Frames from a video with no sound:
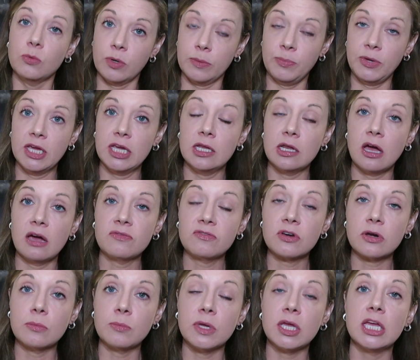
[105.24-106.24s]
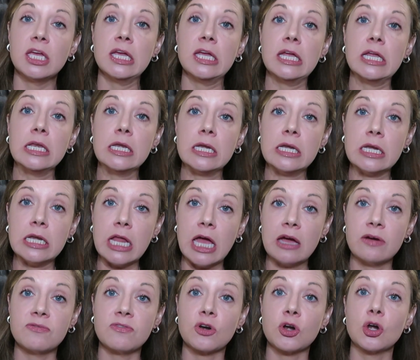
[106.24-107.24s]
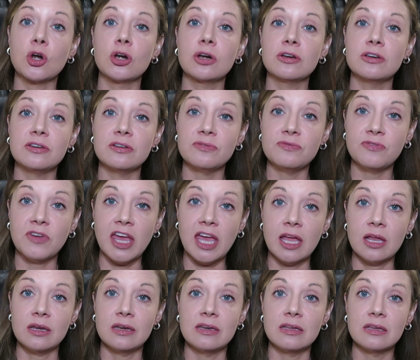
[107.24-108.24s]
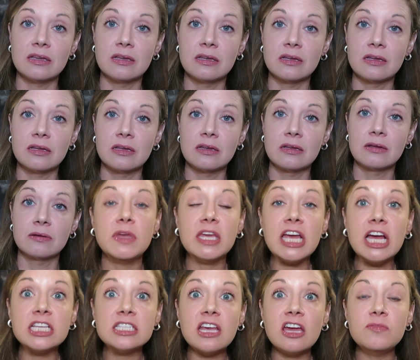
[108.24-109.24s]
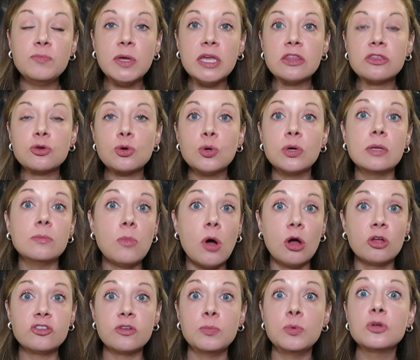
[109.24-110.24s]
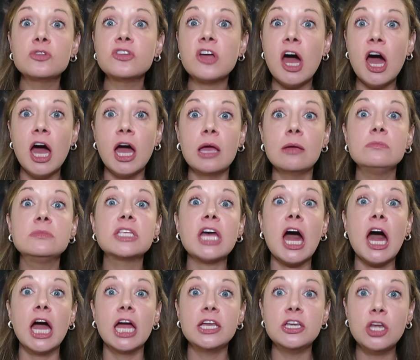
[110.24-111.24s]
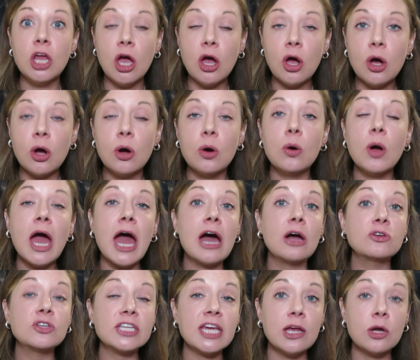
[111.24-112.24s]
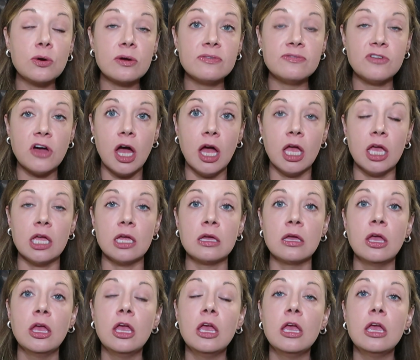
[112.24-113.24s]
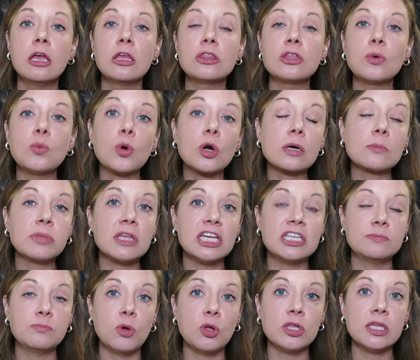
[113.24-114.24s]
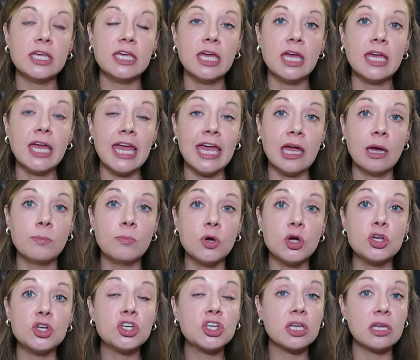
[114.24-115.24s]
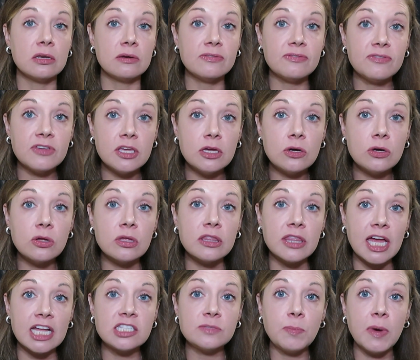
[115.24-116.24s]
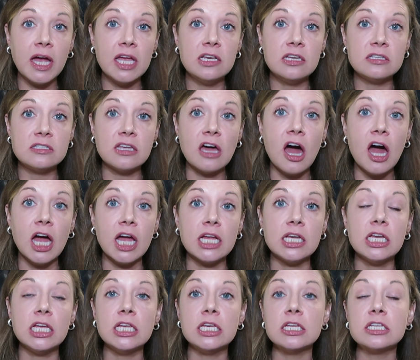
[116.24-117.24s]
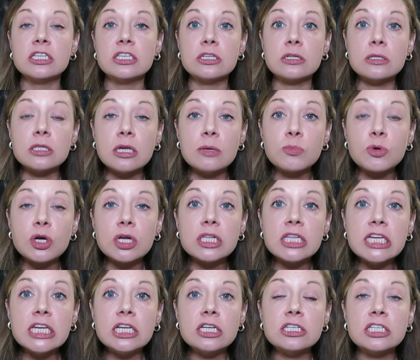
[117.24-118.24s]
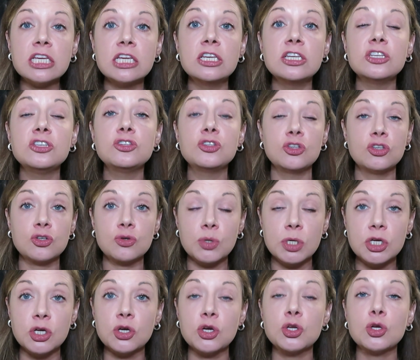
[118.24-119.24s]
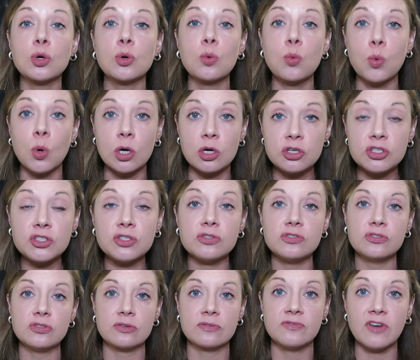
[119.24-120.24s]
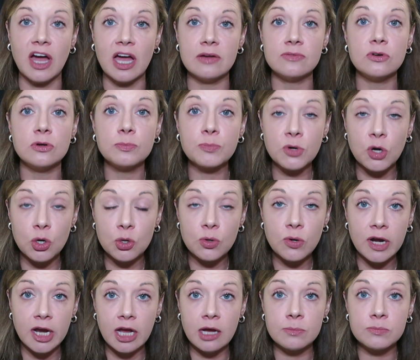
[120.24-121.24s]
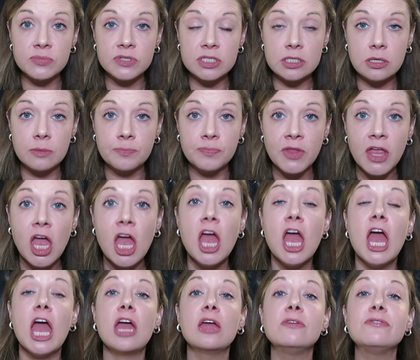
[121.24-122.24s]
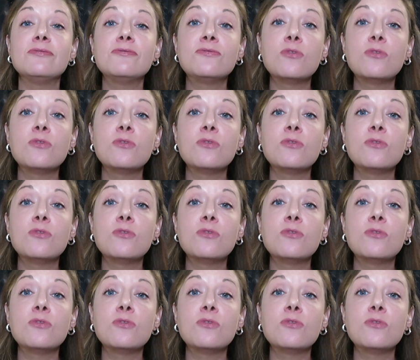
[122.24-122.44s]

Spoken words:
Repeat after me, never defend. Because I've been through it multiple times, I know how terrifying the workplace bullying ambush can feel, and that's by design. It is deliberately intended to trigger your worst survival programs and